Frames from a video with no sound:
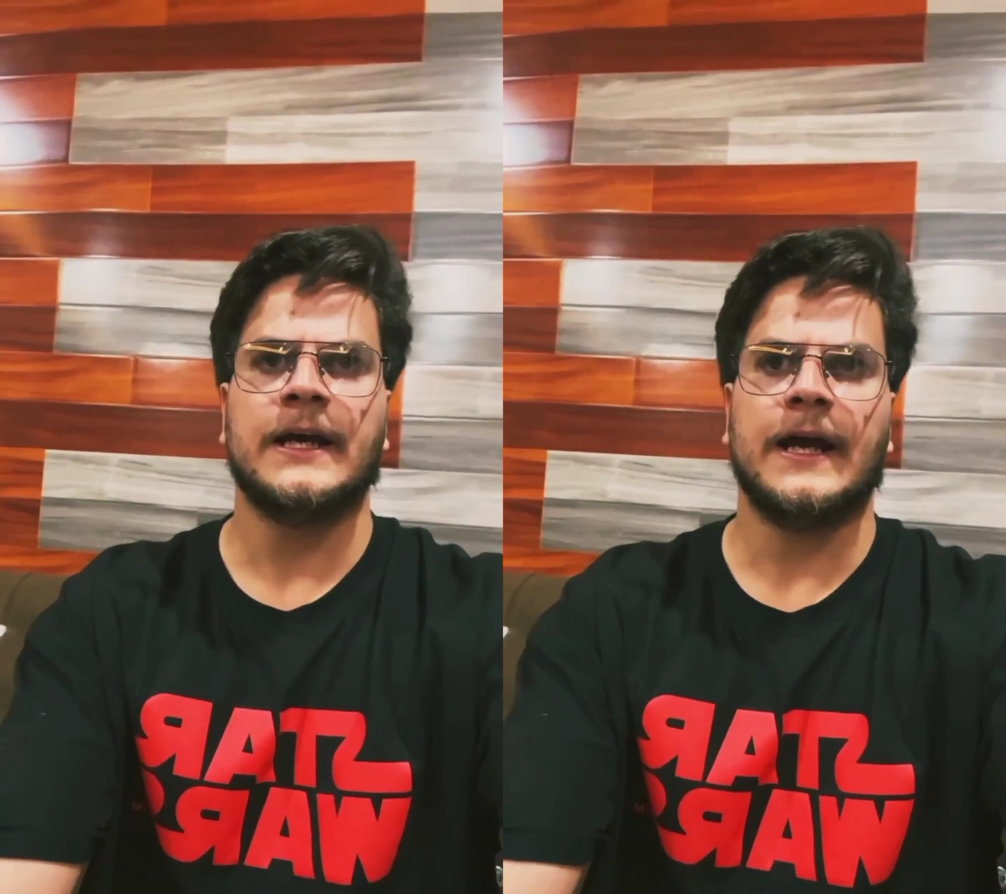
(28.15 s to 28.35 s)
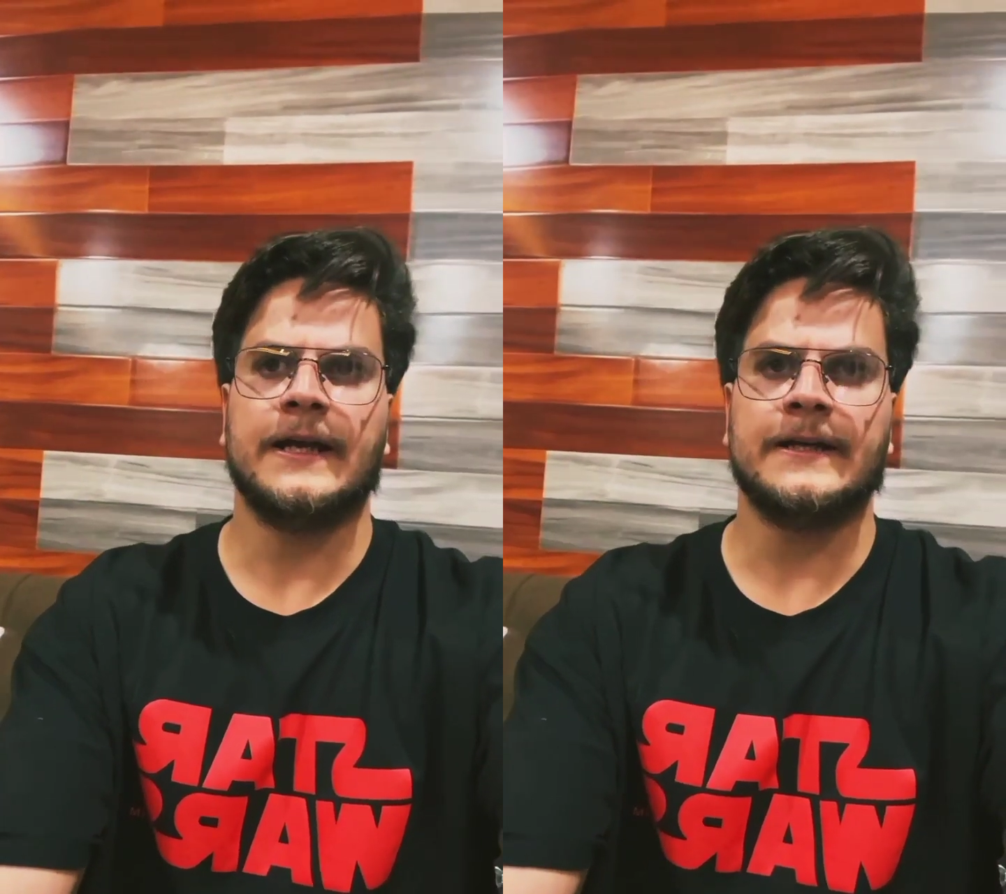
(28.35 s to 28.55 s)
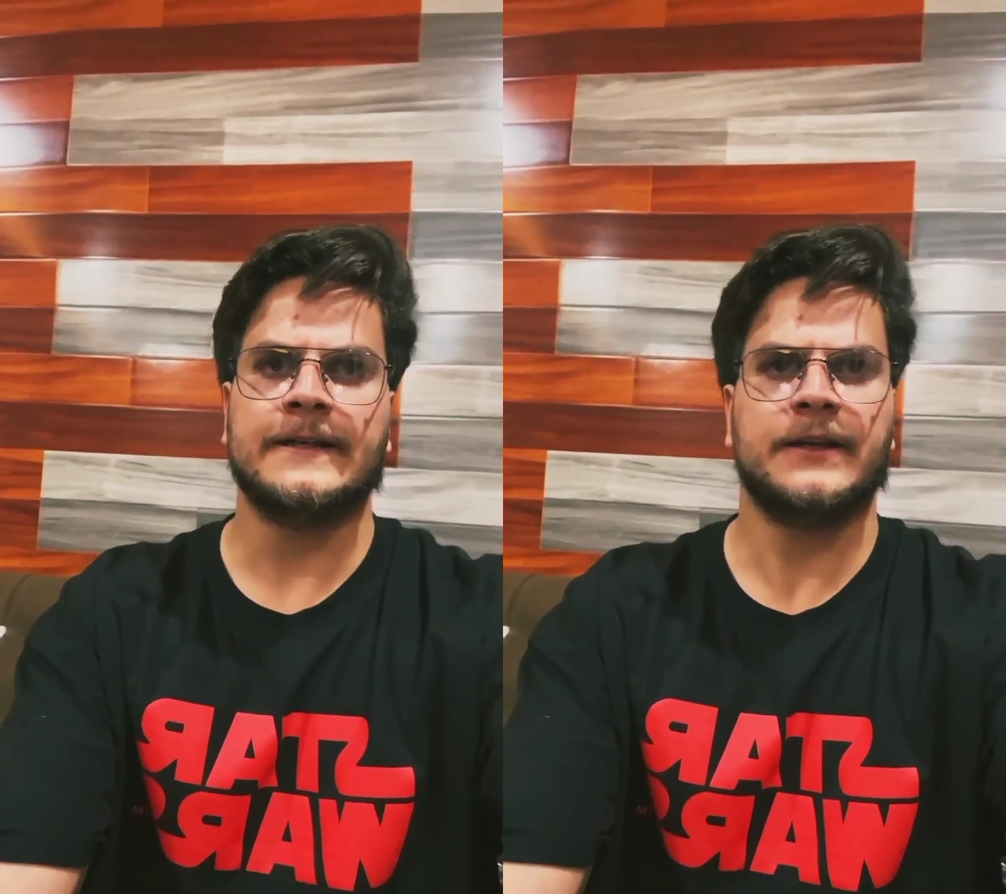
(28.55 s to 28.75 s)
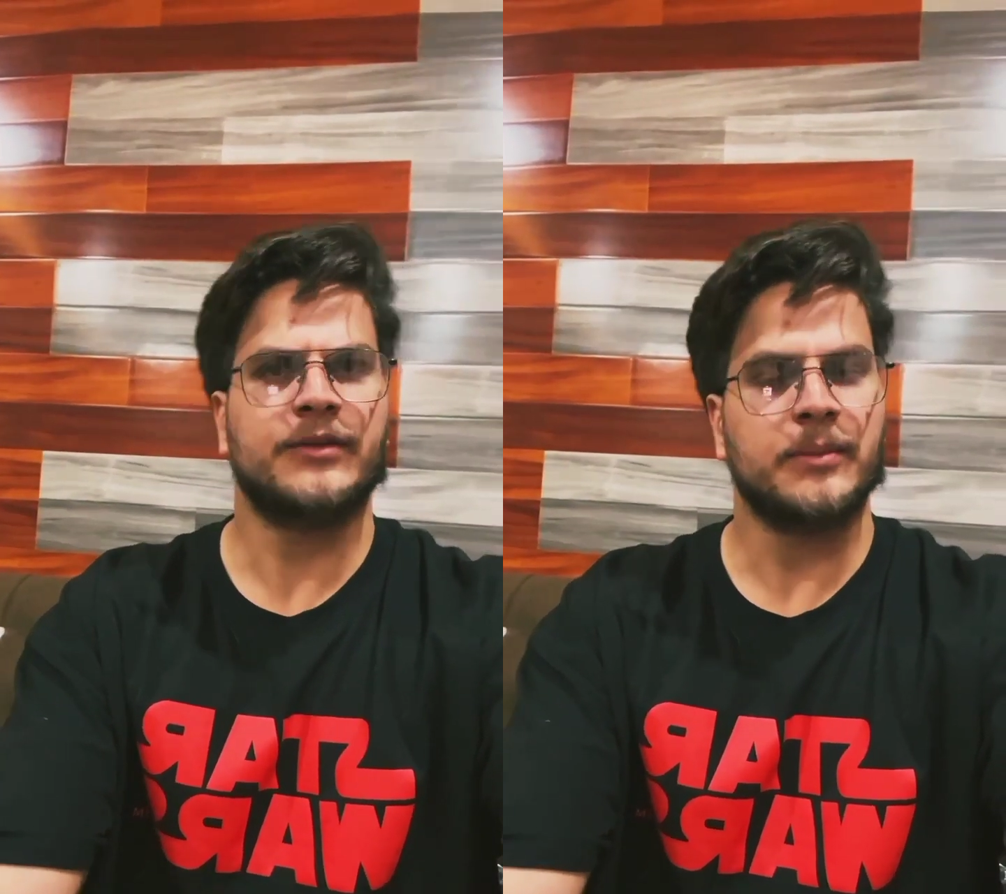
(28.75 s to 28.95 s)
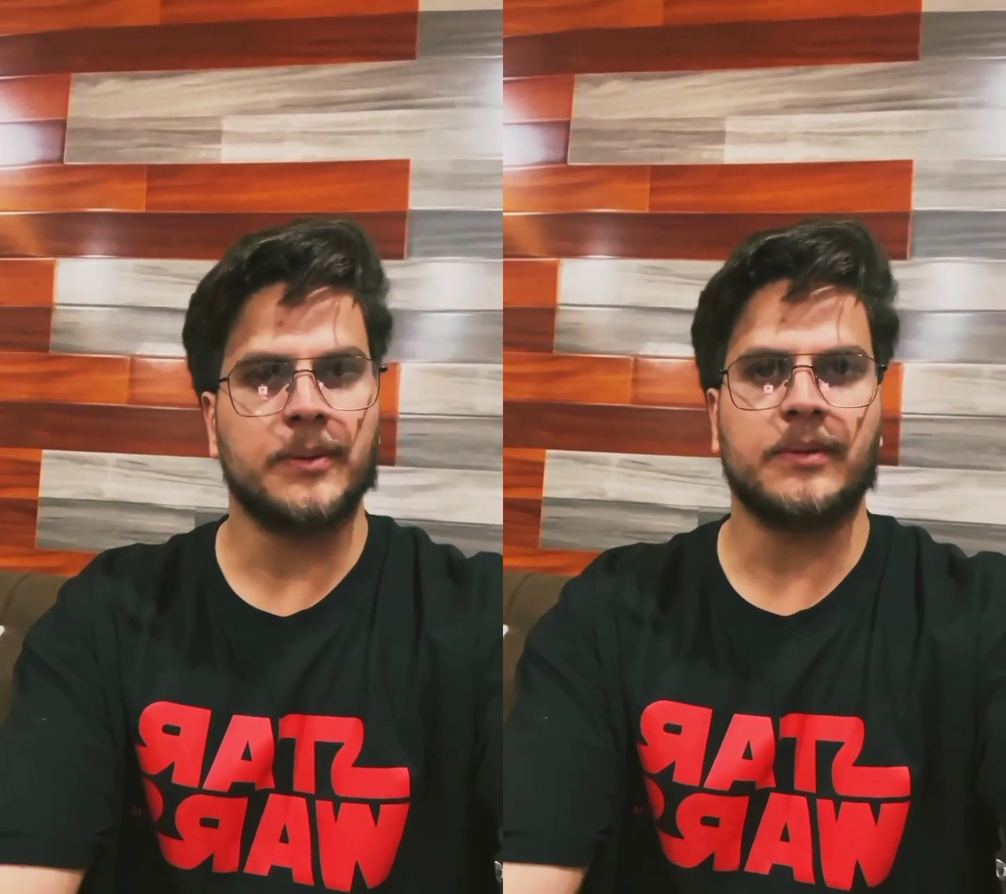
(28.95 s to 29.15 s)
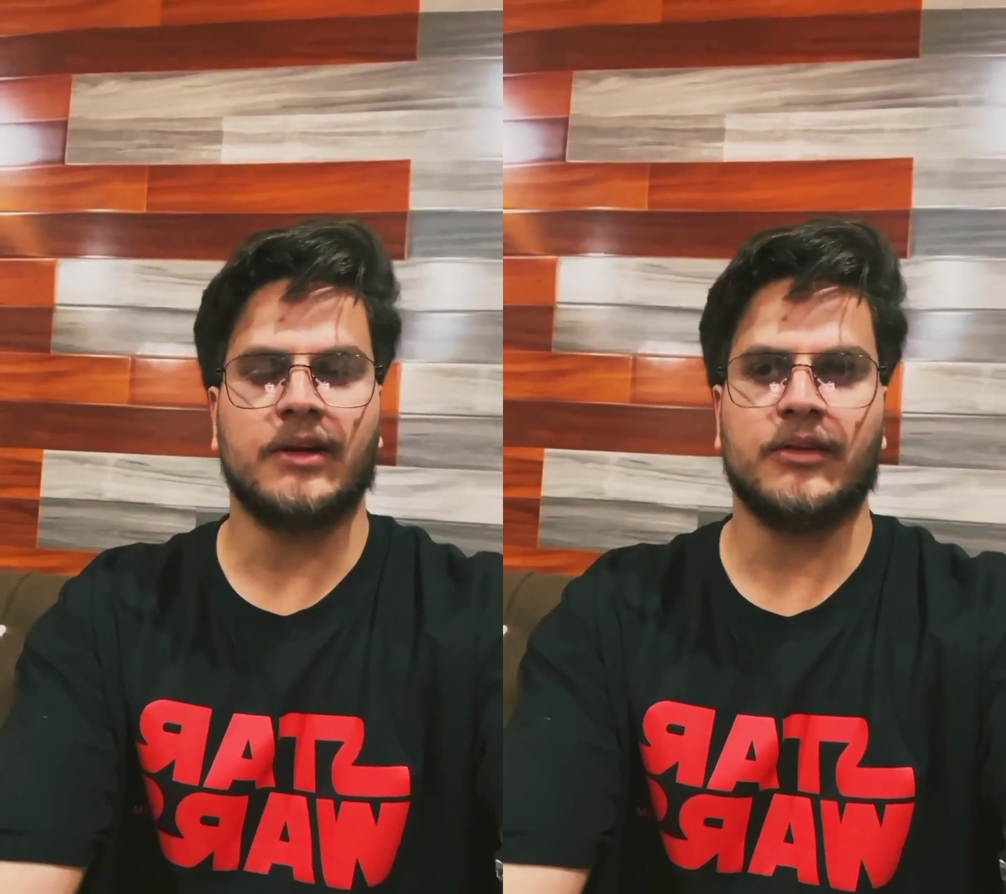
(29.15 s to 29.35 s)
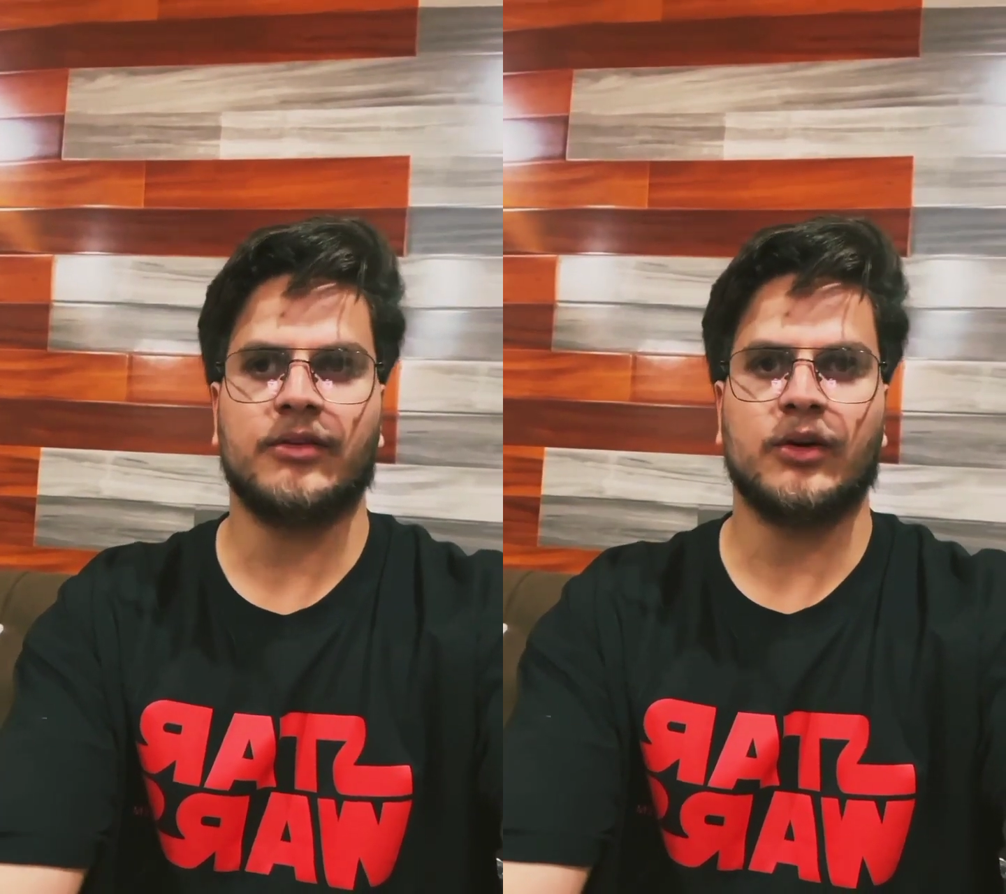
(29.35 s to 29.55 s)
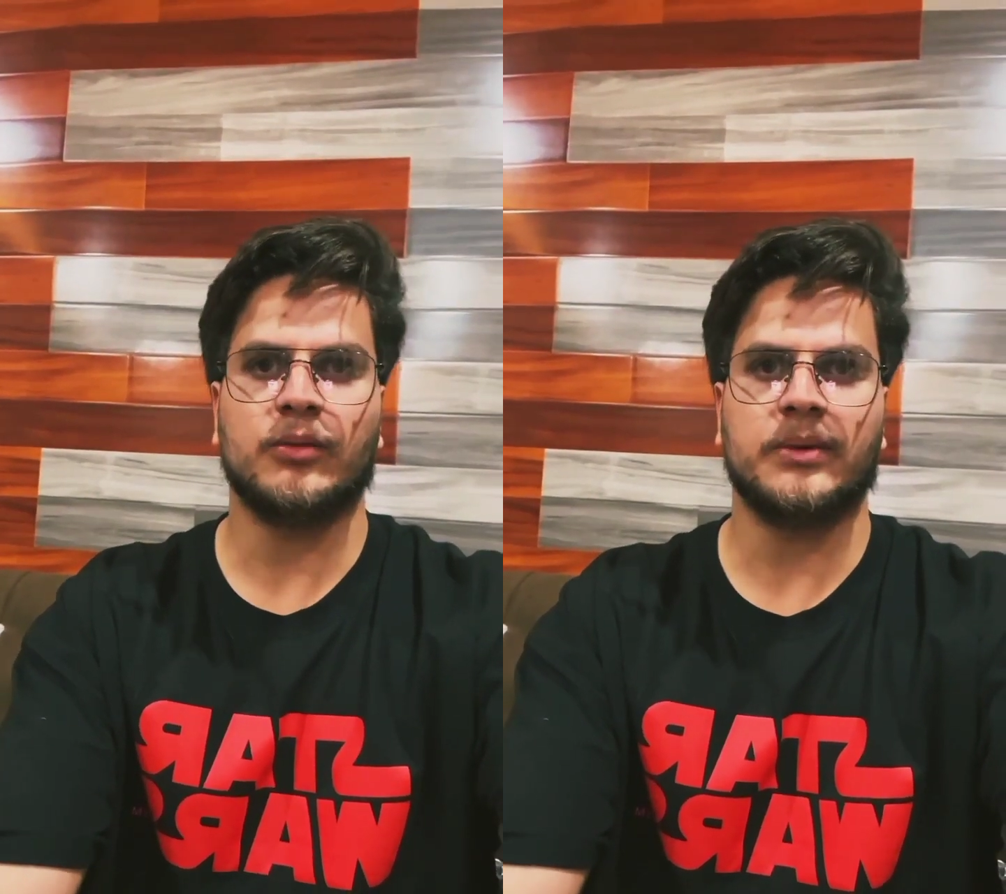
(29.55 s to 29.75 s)
And different people have
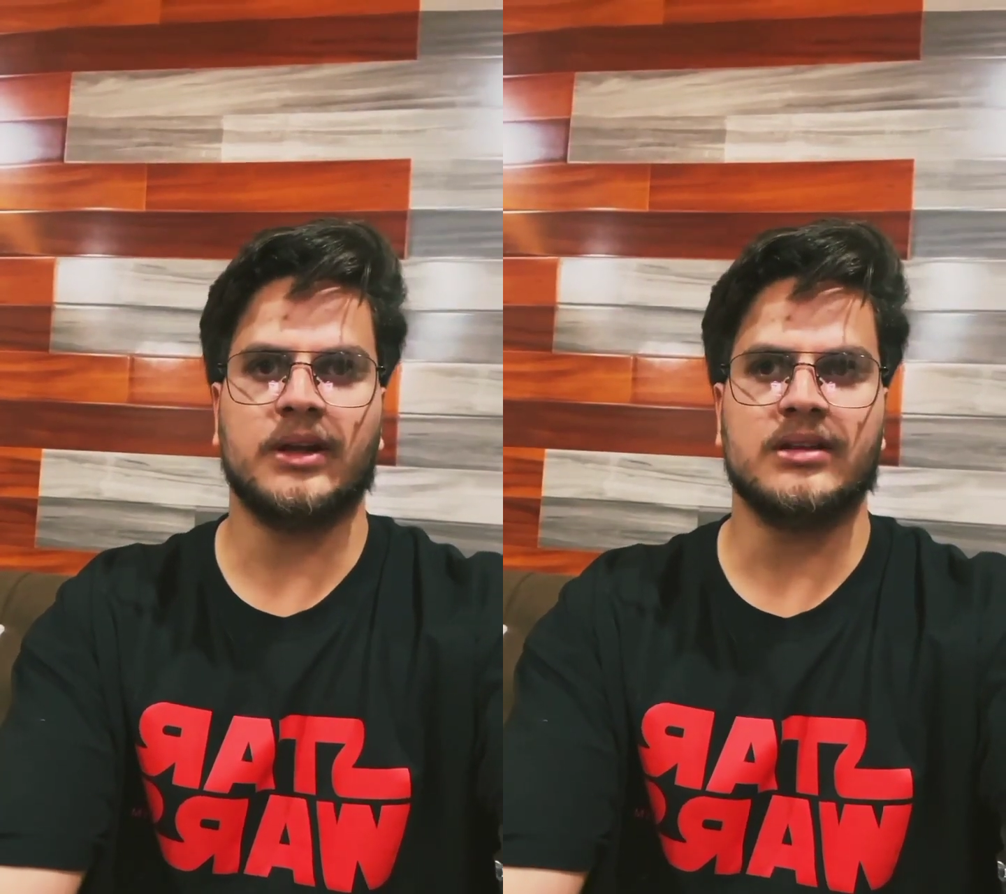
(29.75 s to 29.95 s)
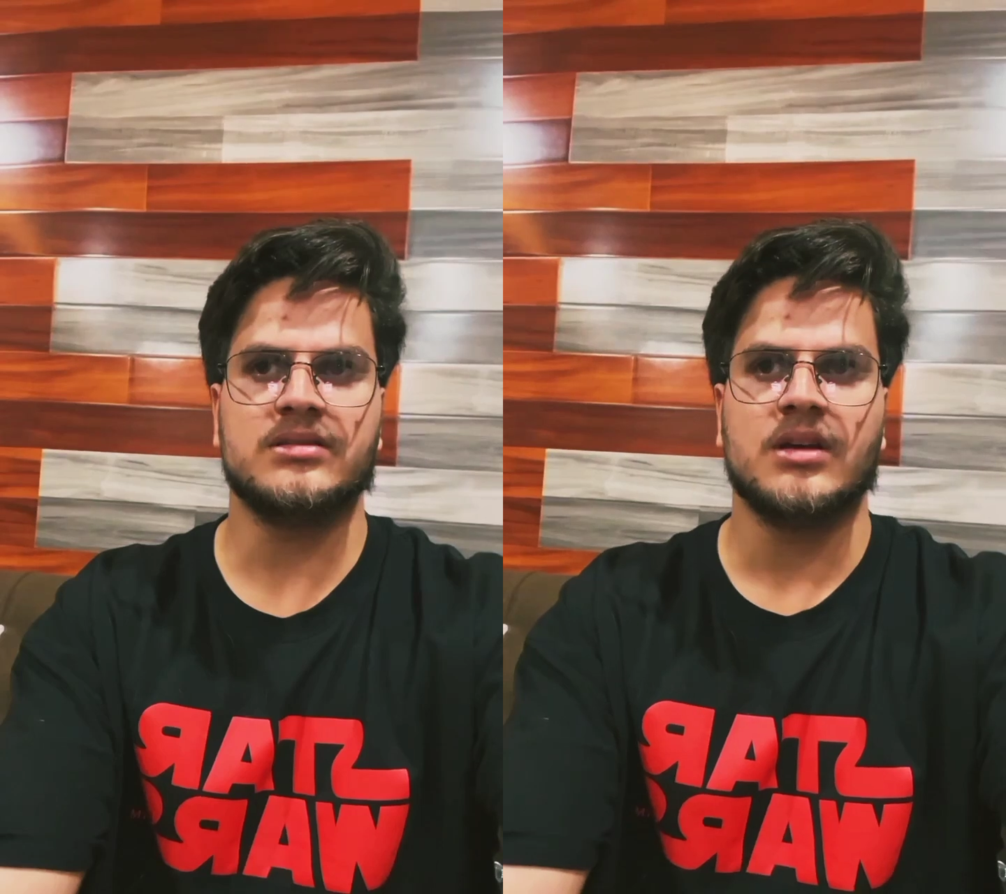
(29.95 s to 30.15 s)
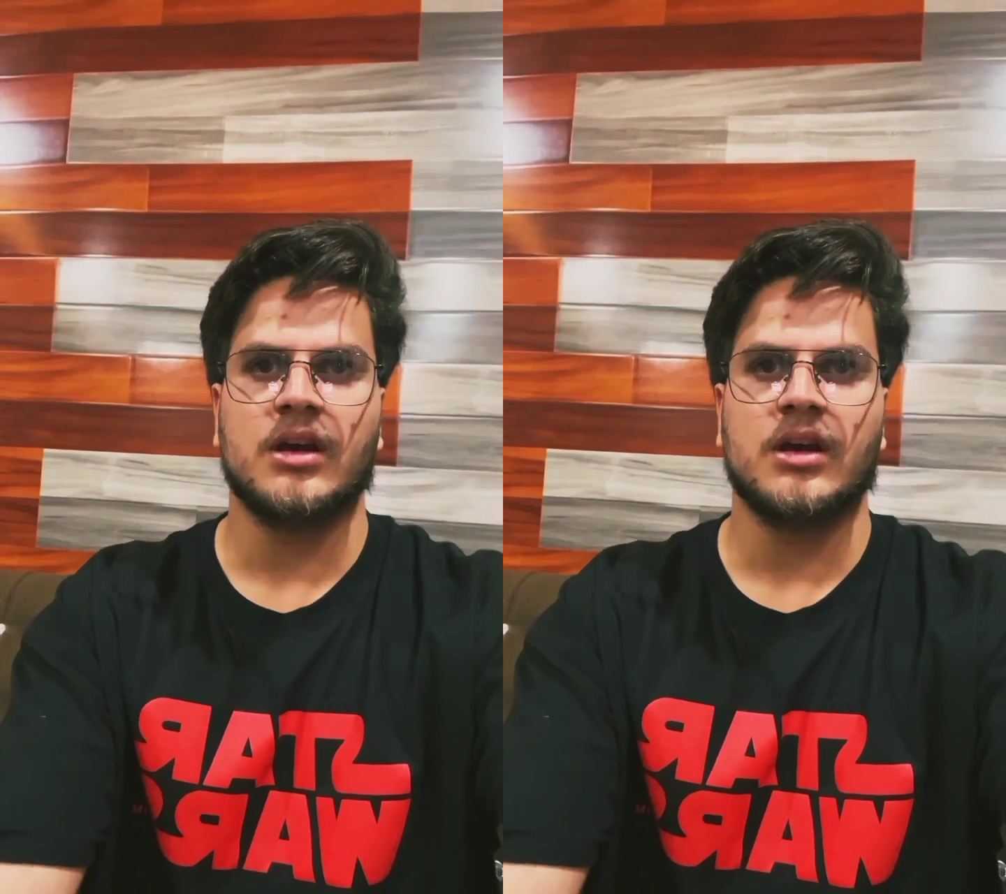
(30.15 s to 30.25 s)
different opinions,